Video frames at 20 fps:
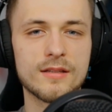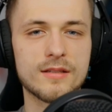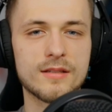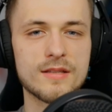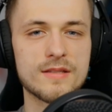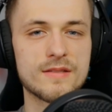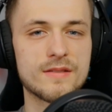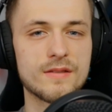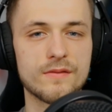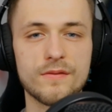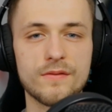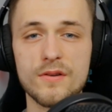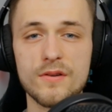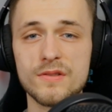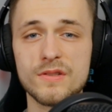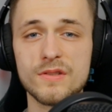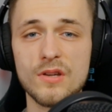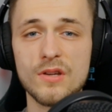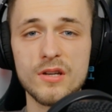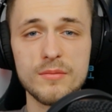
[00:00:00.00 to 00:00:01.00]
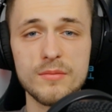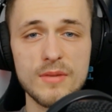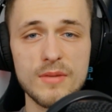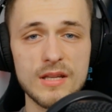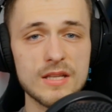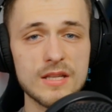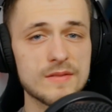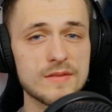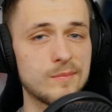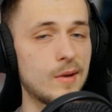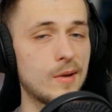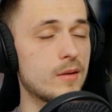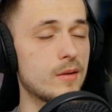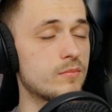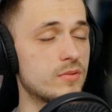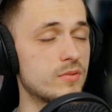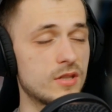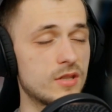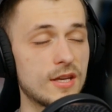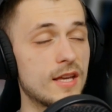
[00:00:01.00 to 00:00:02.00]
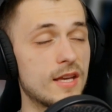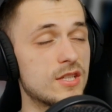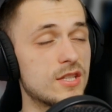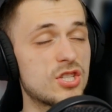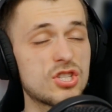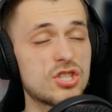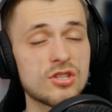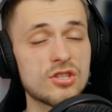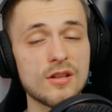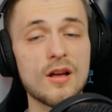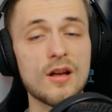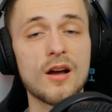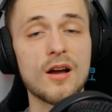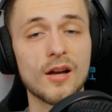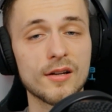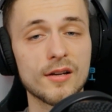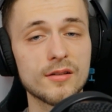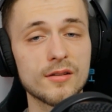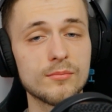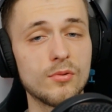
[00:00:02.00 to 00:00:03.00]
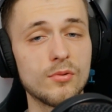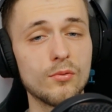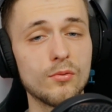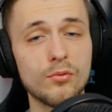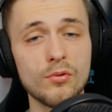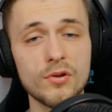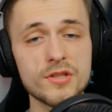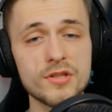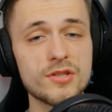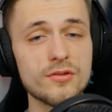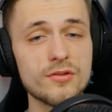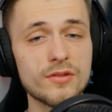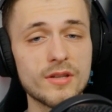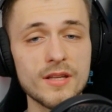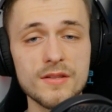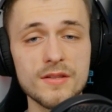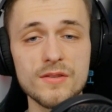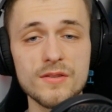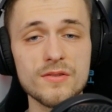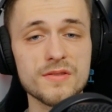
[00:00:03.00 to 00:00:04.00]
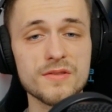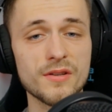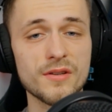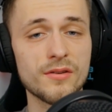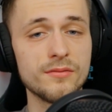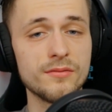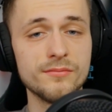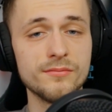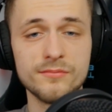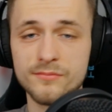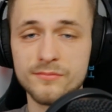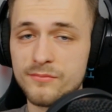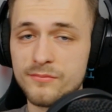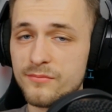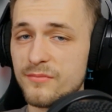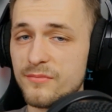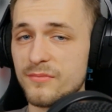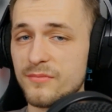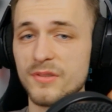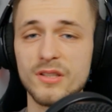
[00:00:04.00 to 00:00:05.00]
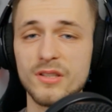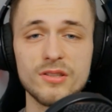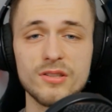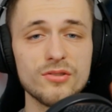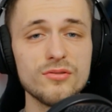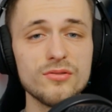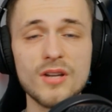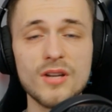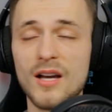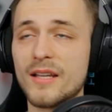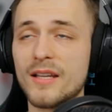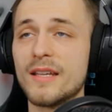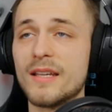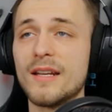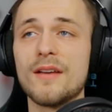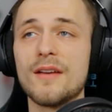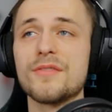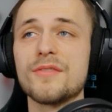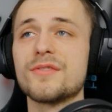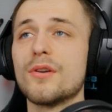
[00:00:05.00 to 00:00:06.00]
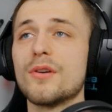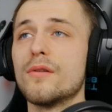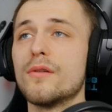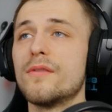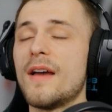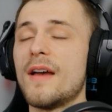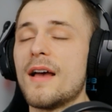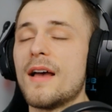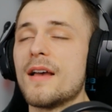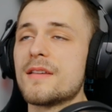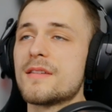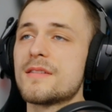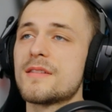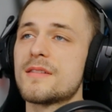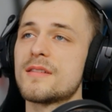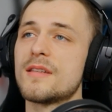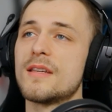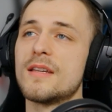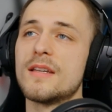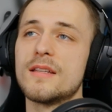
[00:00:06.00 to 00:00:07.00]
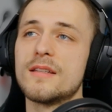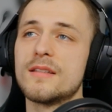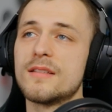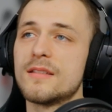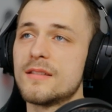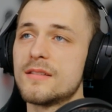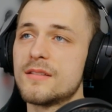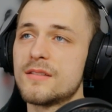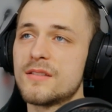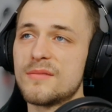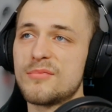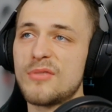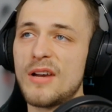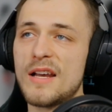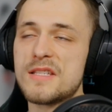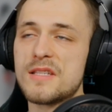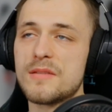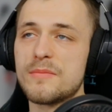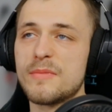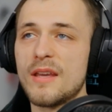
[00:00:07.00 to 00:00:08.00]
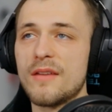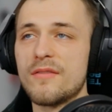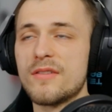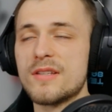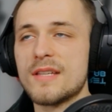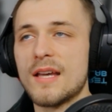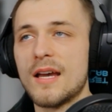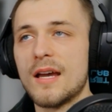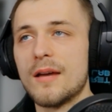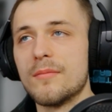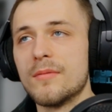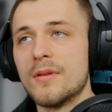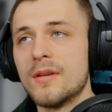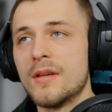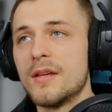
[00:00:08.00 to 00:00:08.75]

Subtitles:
Because the first 30 minutes might be a slog, but once you get into the zone, you knock it out so fast. It surprises me every time.